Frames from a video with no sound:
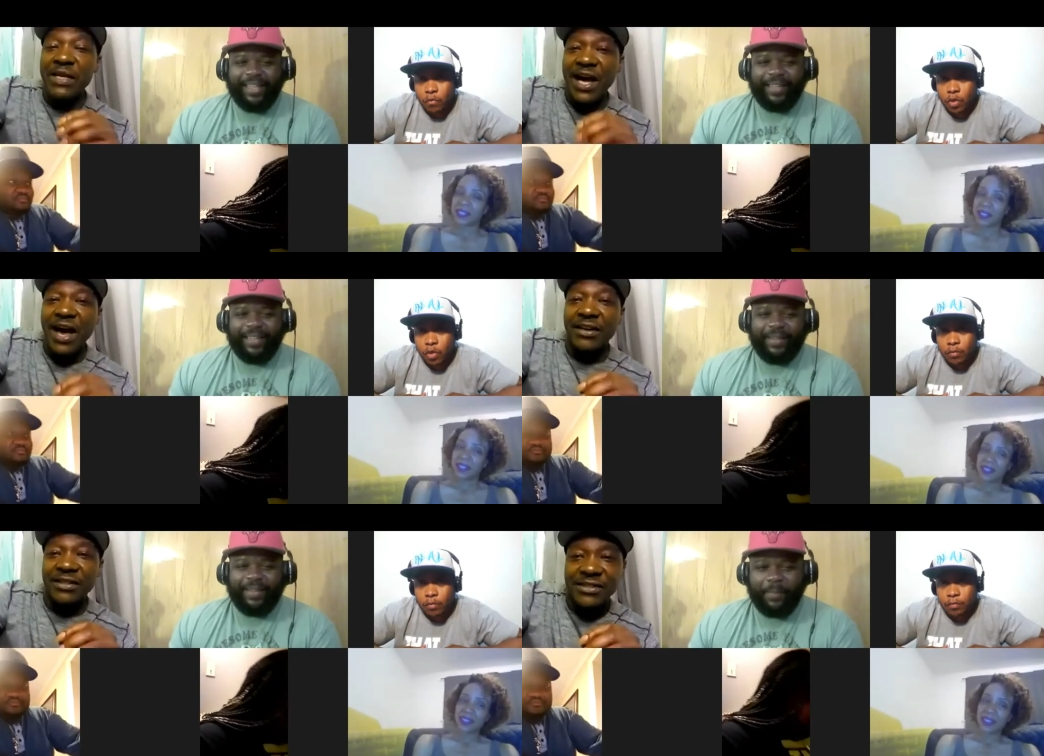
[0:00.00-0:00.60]

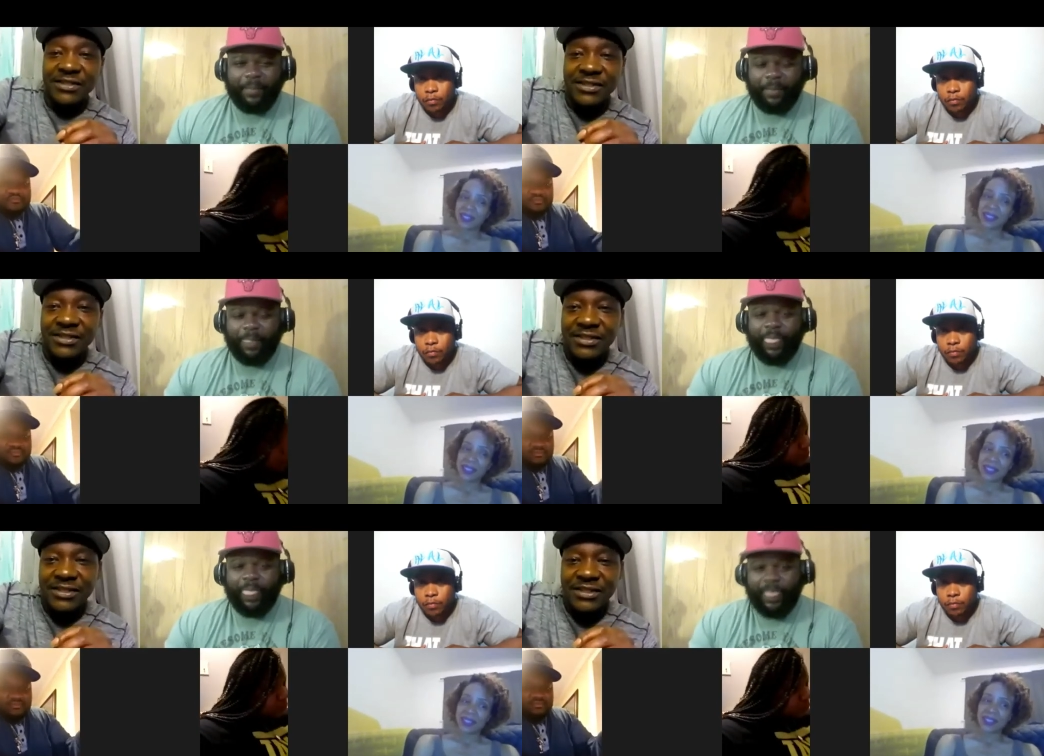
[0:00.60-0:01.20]
Speaker 1: honest.
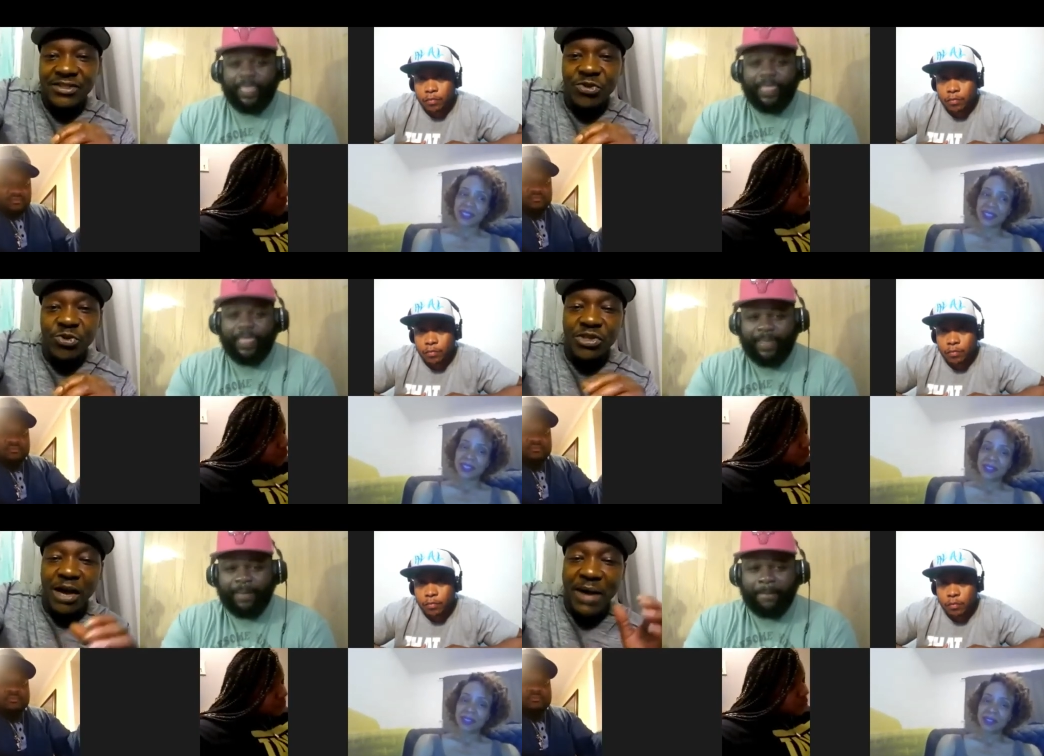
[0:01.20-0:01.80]
So
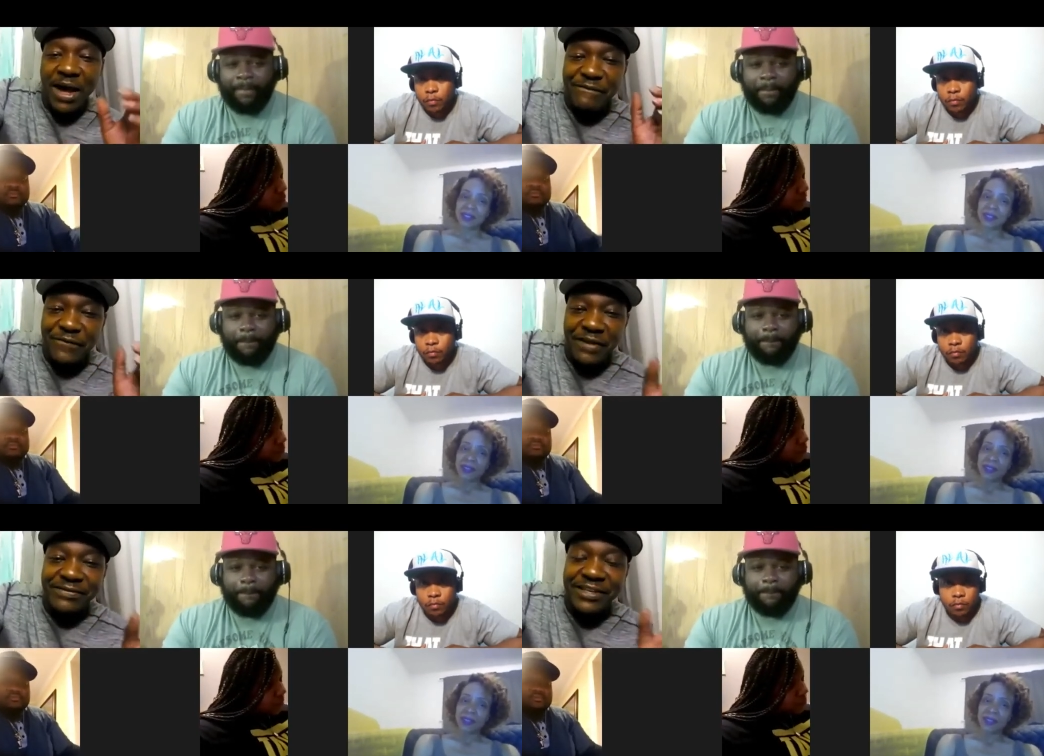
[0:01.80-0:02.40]
you talking about
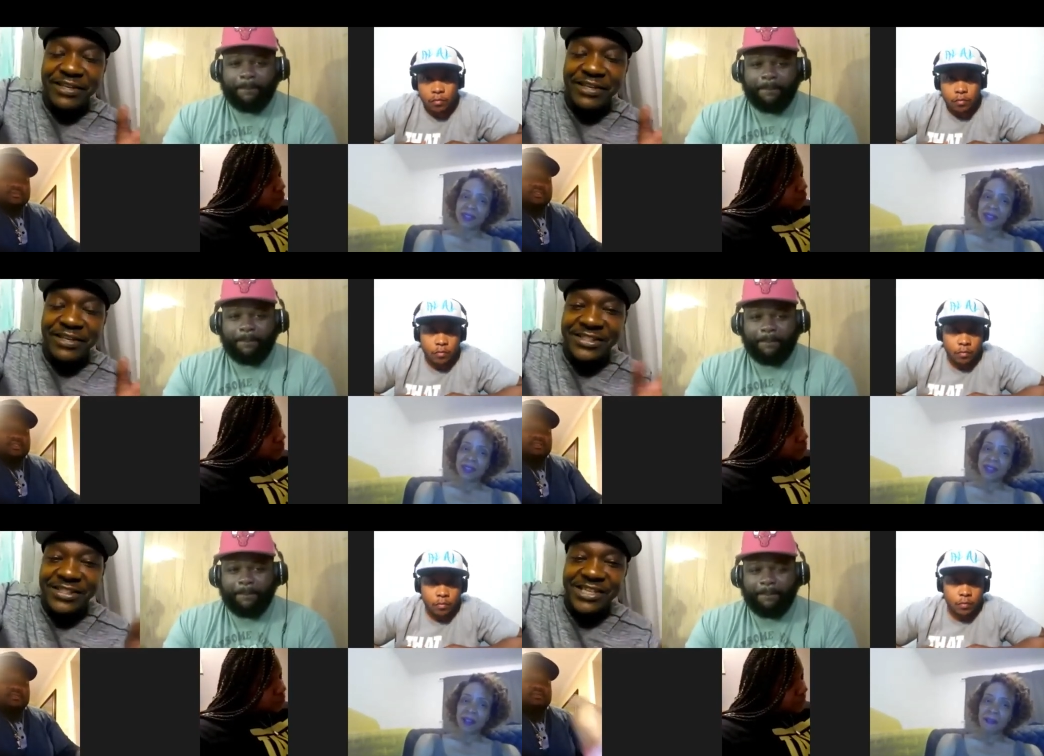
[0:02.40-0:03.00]
15,
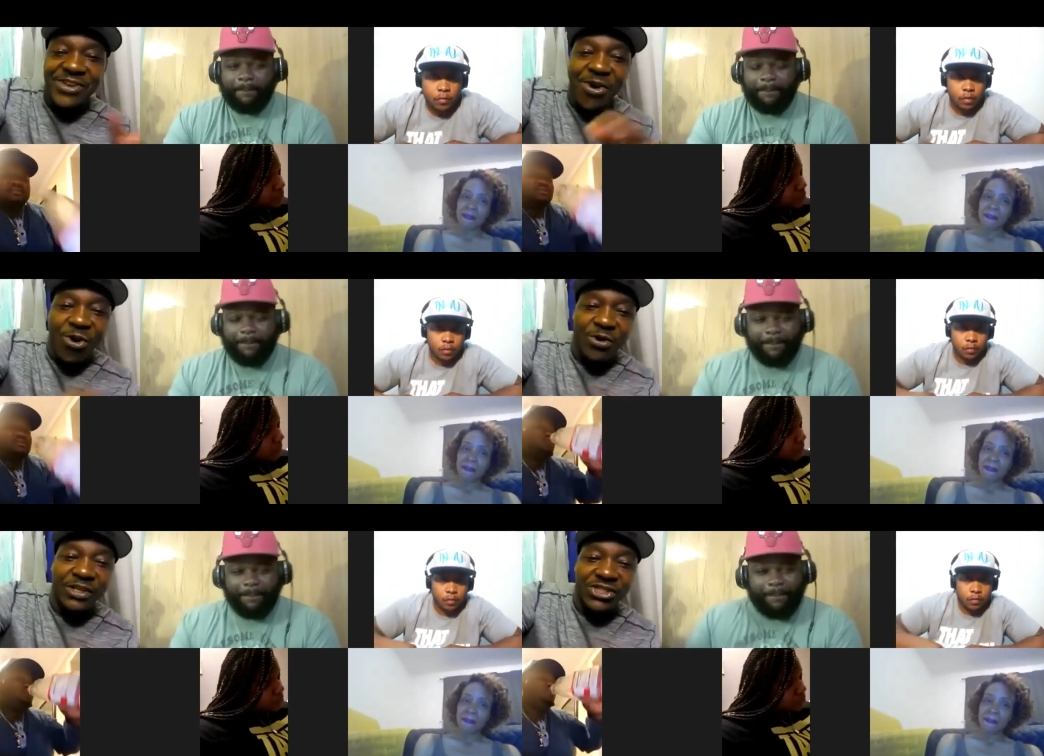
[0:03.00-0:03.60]
16 year
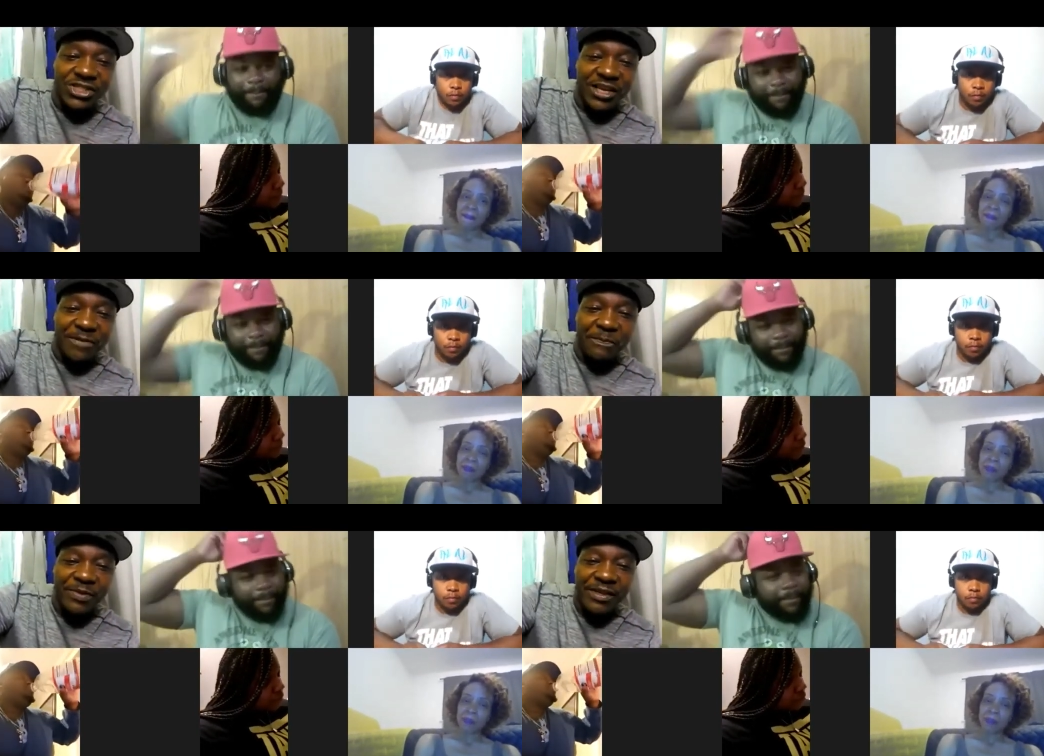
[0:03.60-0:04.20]
old and
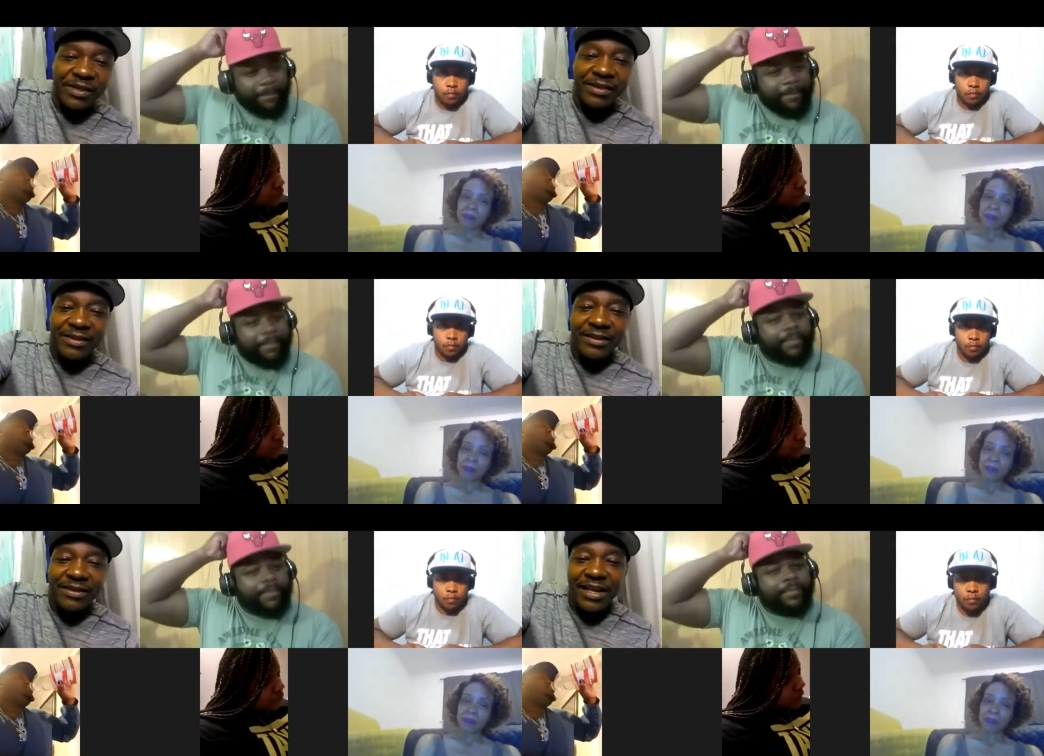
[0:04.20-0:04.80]
shit,
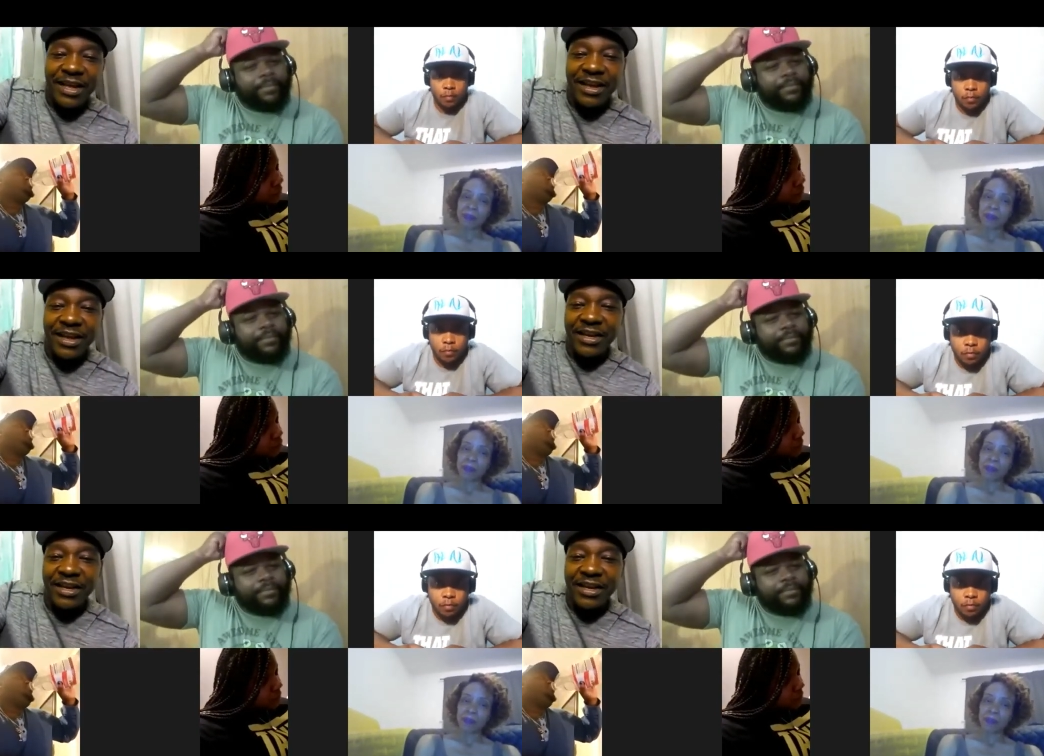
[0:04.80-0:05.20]
and, and,